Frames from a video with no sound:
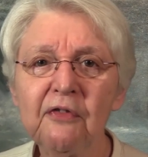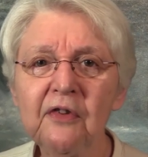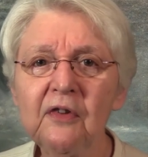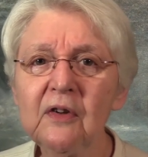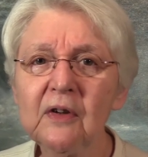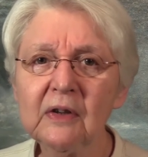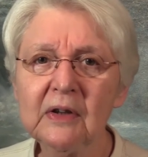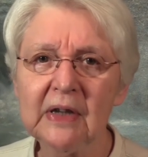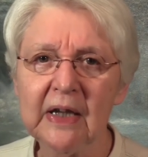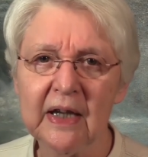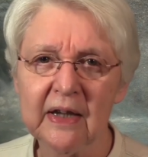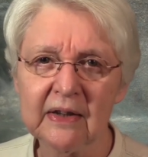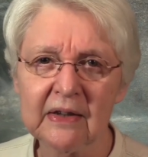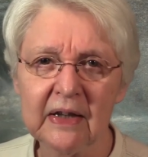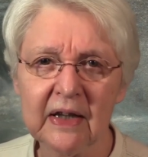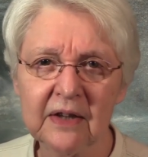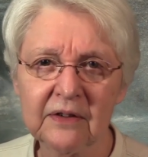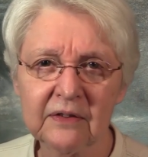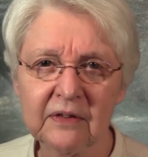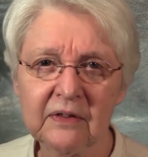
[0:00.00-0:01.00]
full length
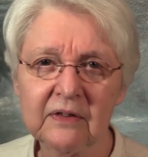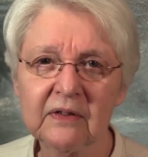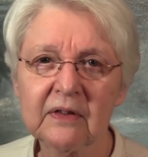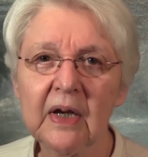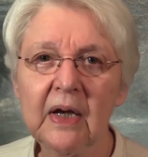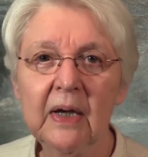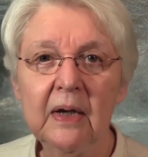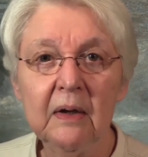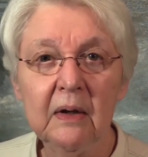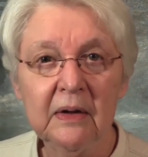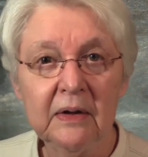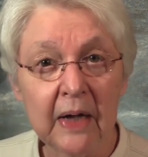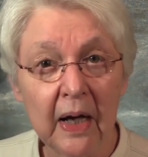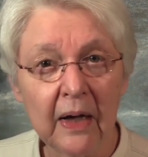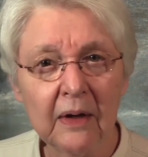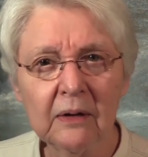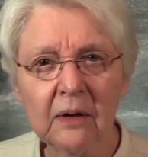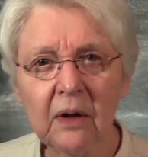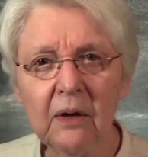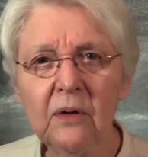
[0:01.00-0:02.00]
lessons,
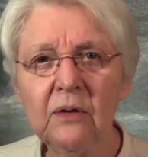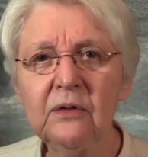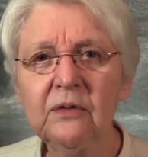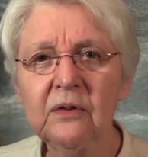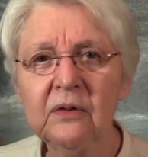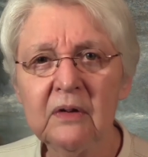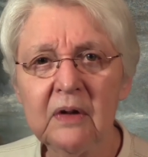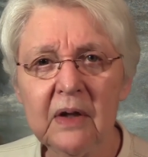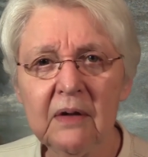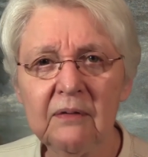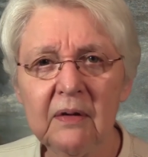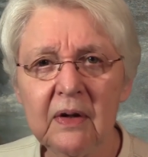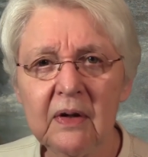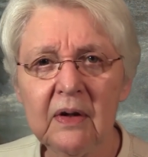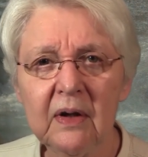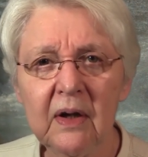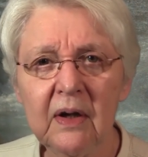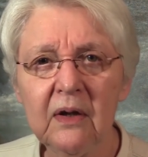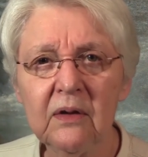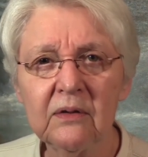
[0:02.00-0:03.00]
downloads,
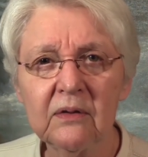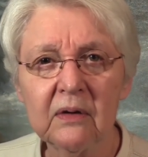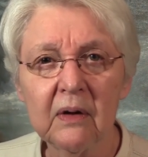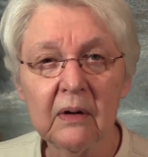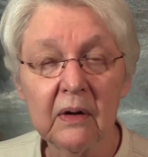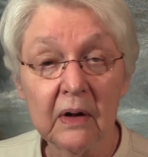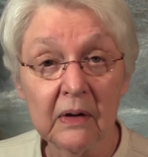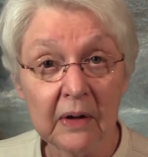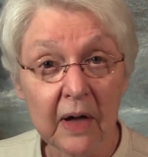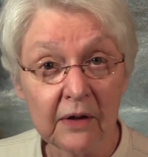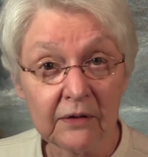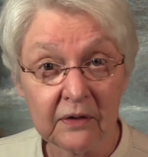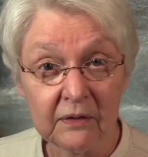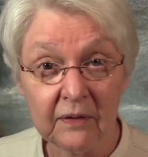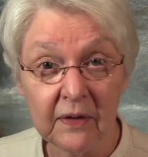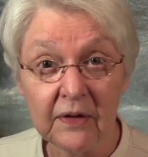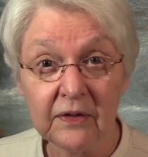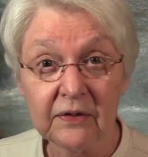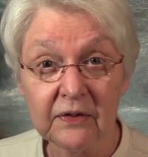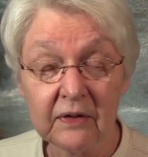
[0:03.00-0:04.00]
DVDs, lots of
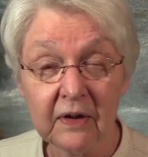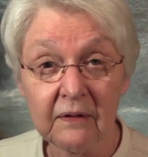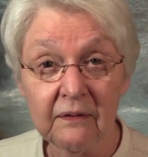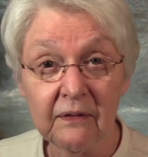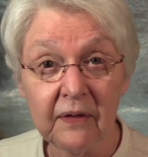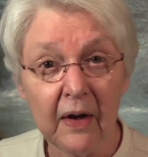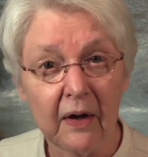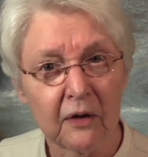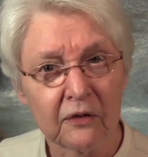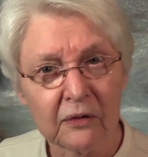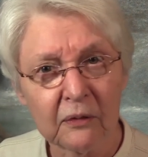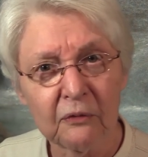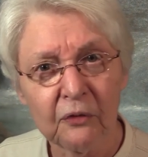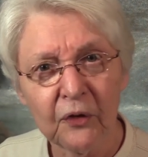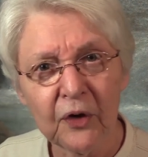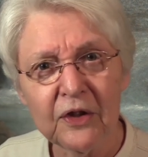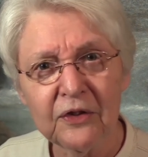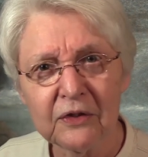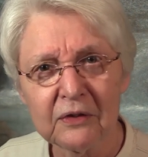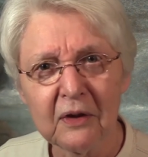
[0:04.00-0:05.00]
other stuff there, some
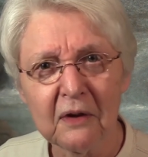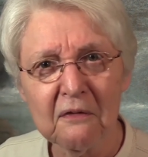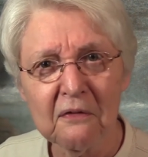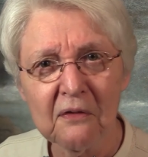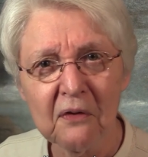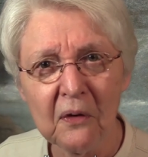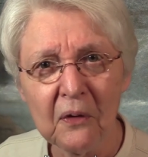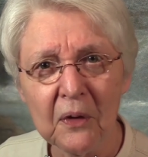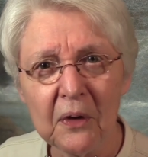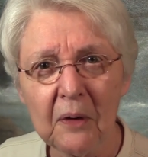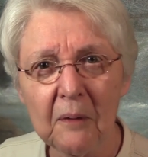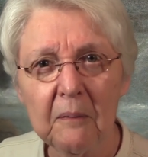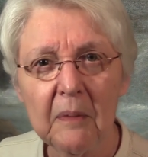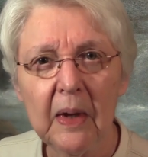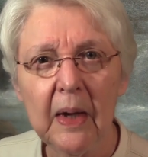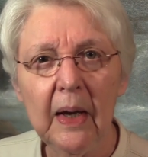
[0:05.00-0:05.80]
free stuff for you.